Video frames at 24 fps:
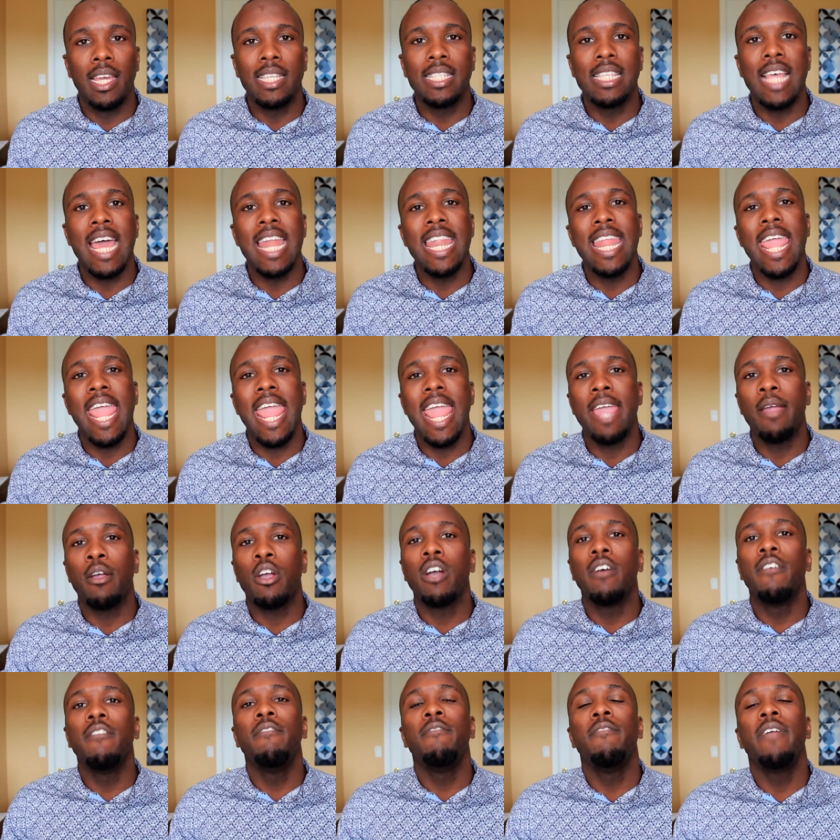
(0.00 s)
is that it
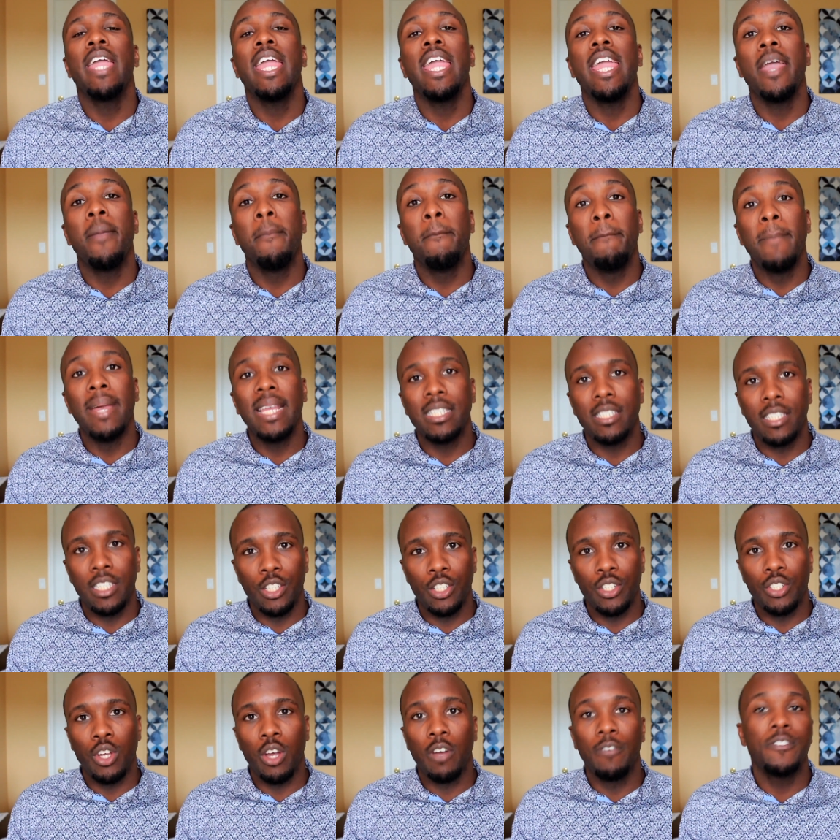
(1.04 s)
conveys a
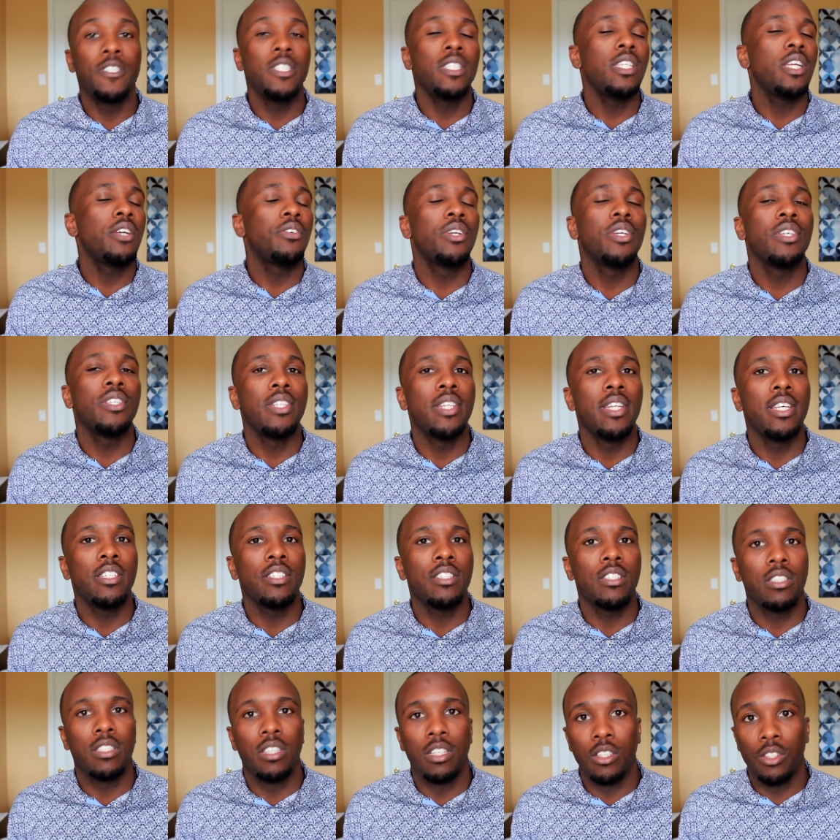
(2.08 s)
message of
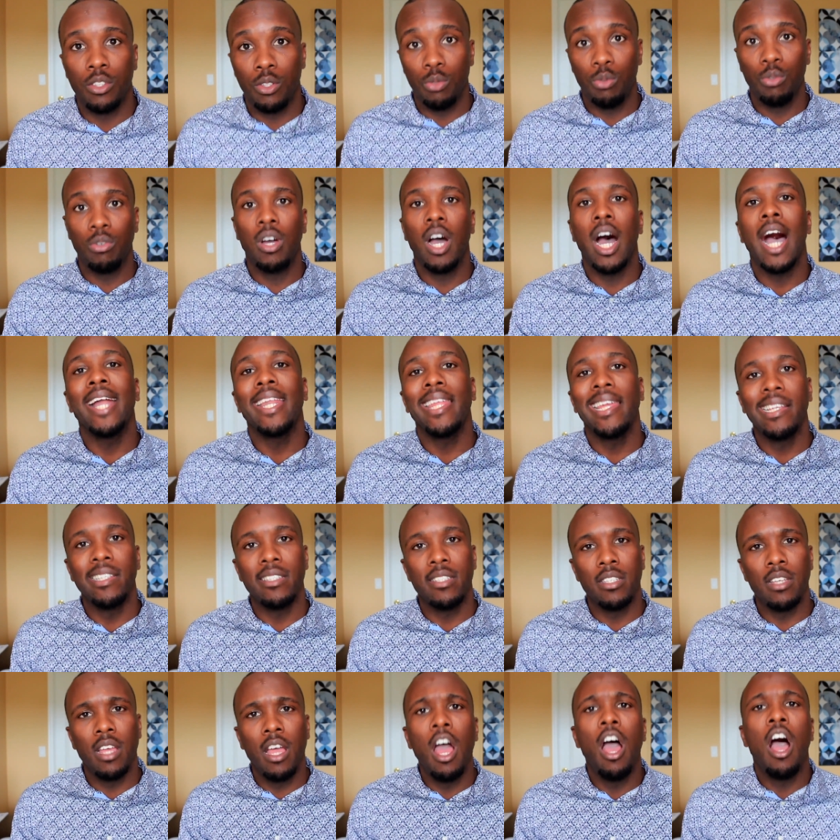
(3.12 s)
seriousness to your
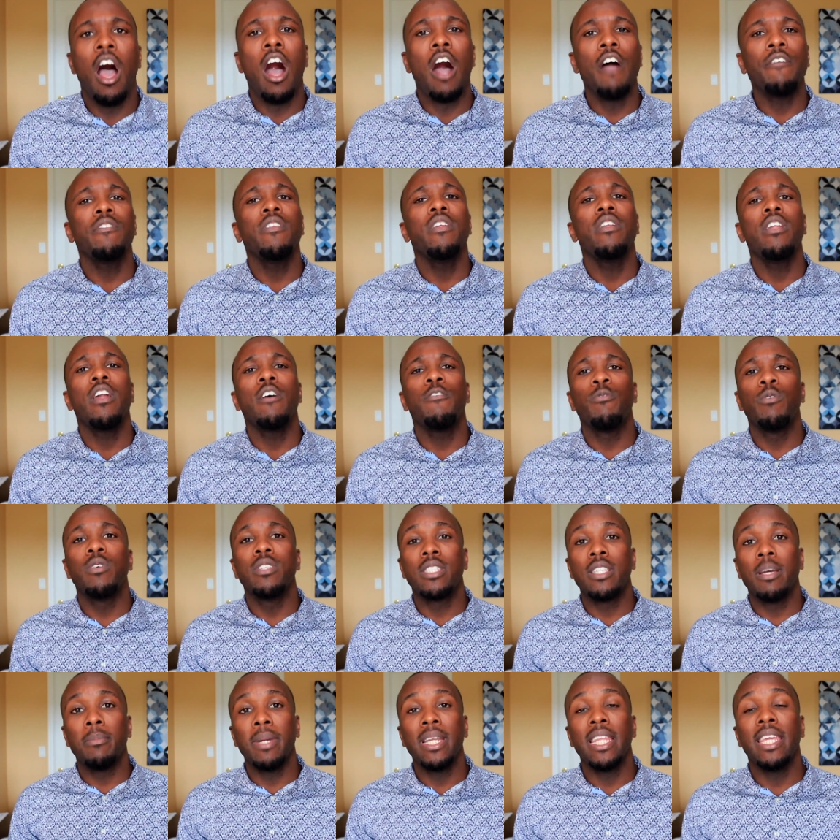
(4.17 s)
audience. Often enough,
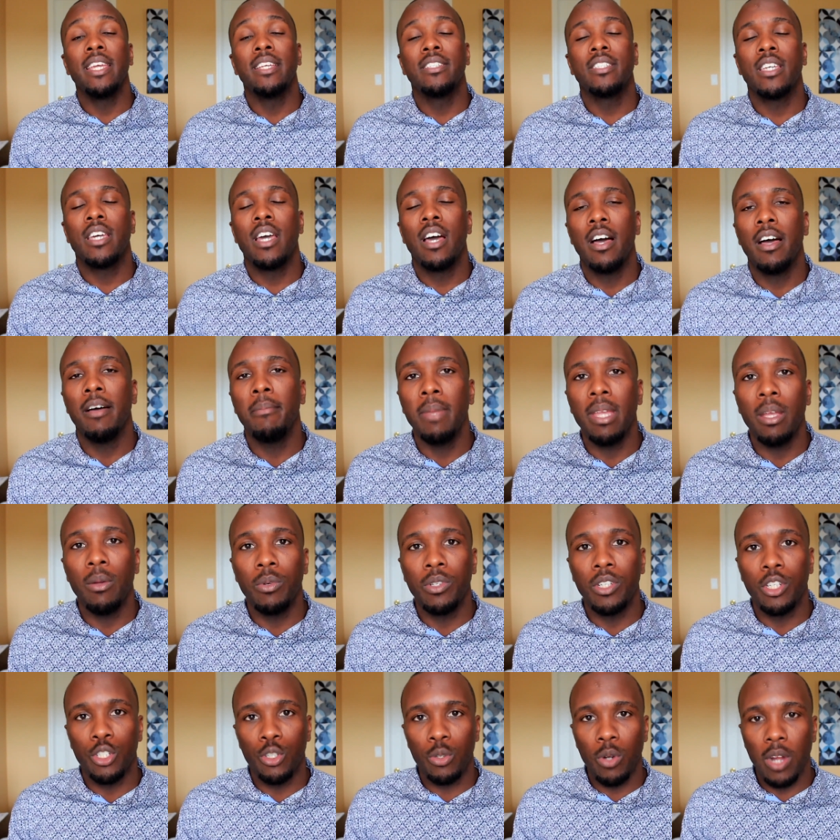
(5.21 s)
when somebody is coming
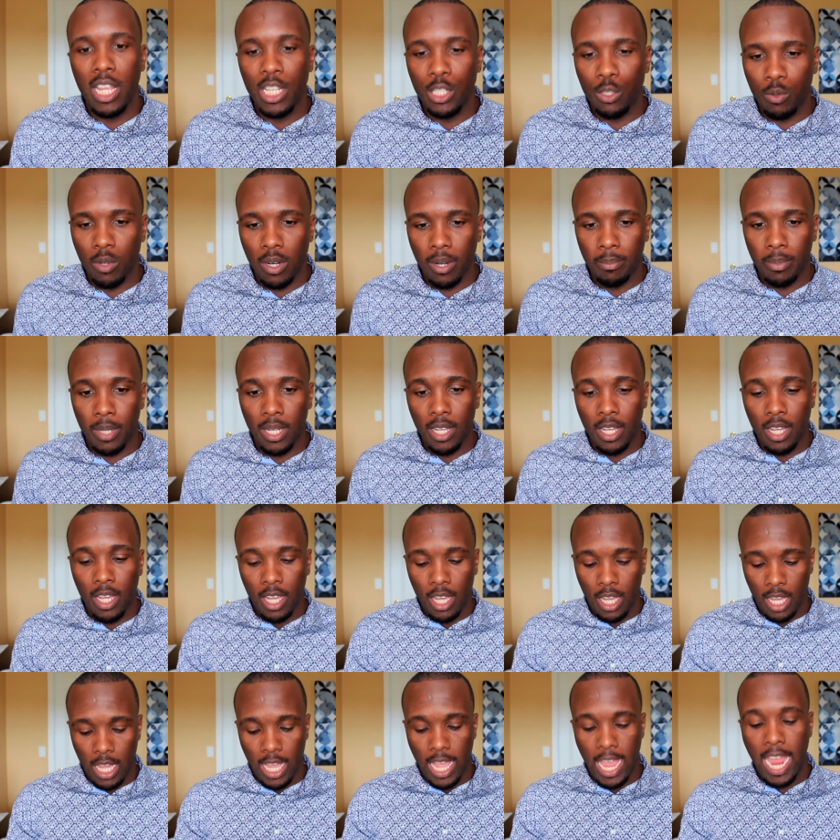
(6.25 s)
with a transcript
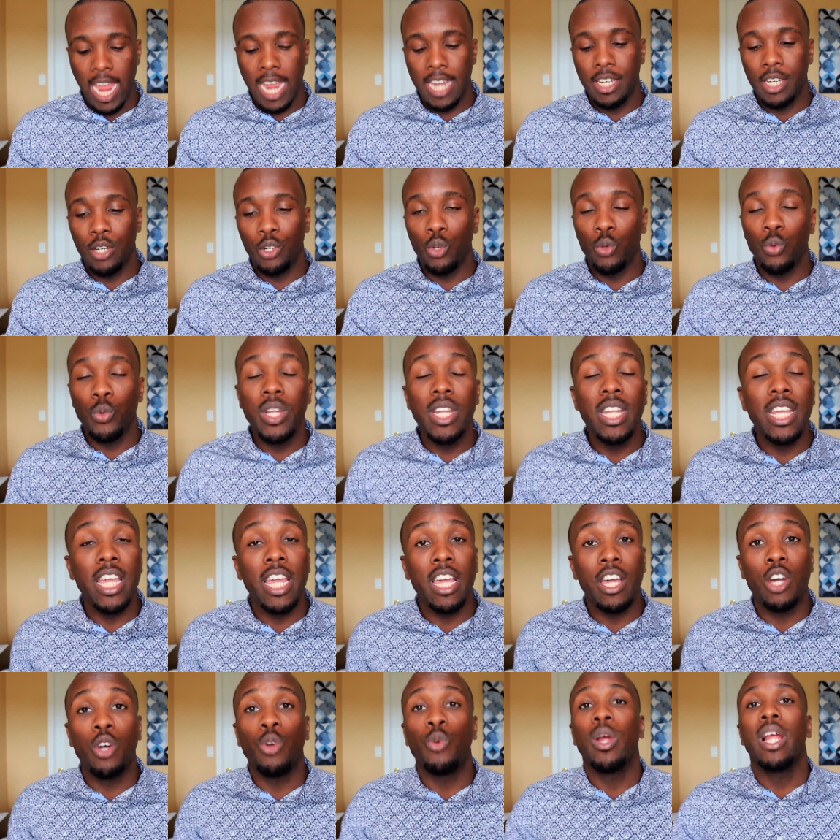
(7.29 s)
and they're reading
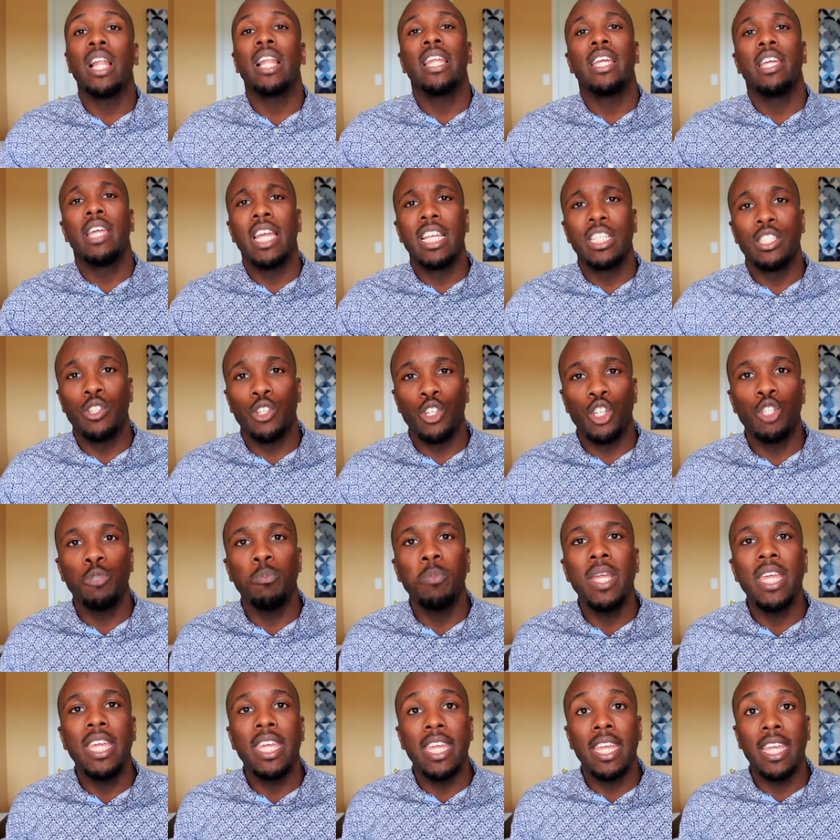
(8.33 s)
it correctly as they're
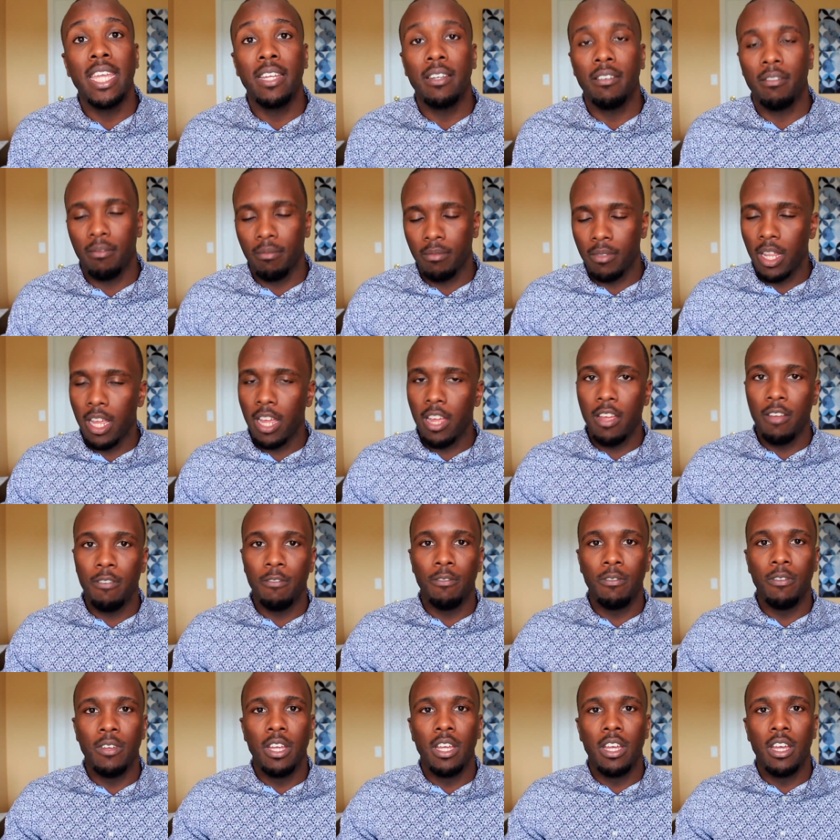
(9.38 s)
speaking, they
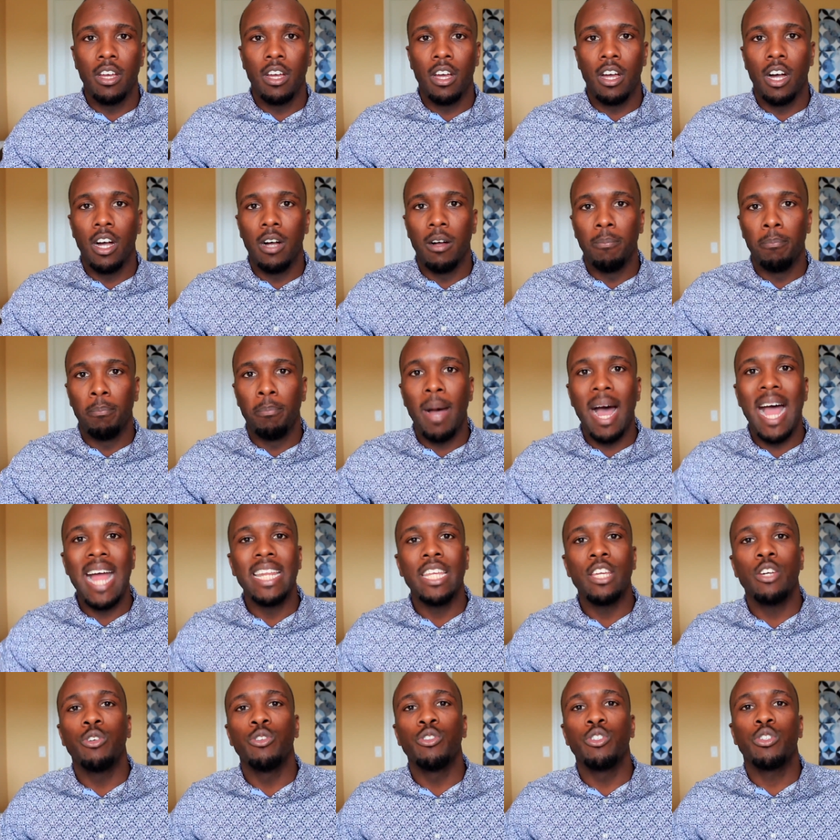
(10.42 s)
have
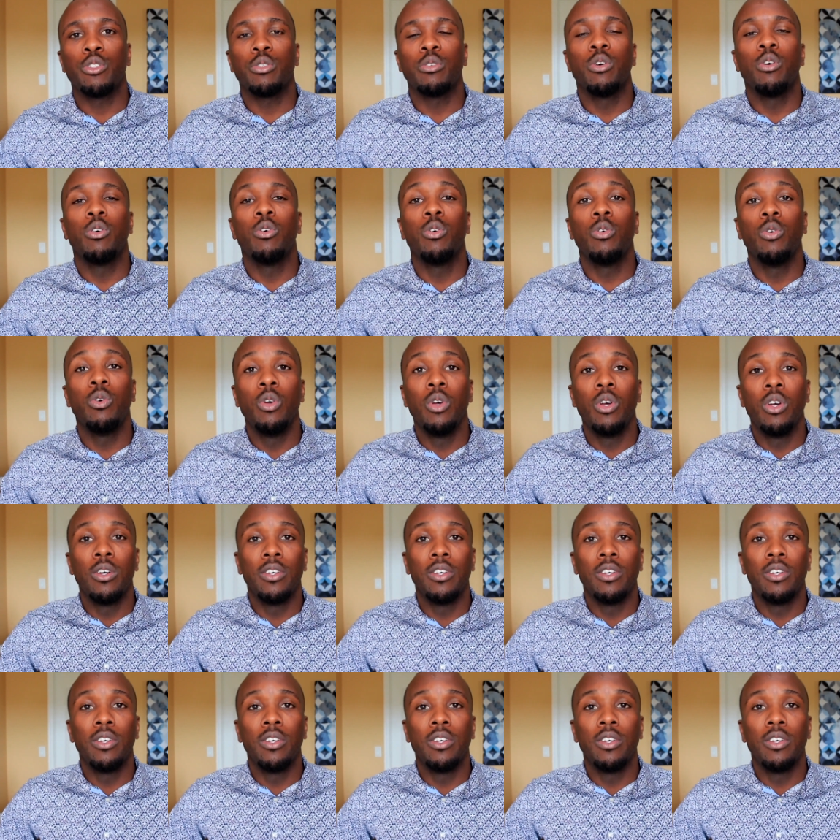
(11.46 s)
body control,